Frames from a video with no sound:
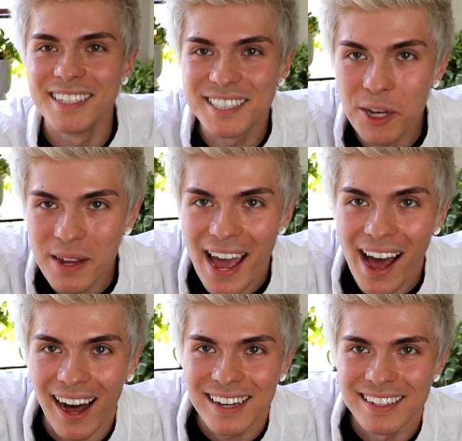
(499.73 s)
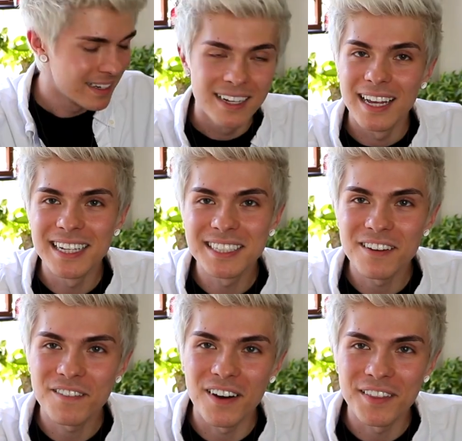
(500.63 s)
So yeah, isn't
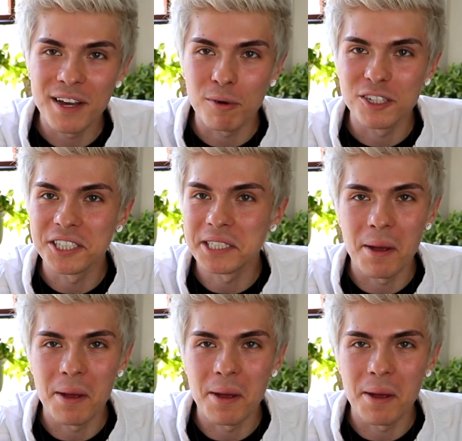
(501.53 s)
it fun that we're just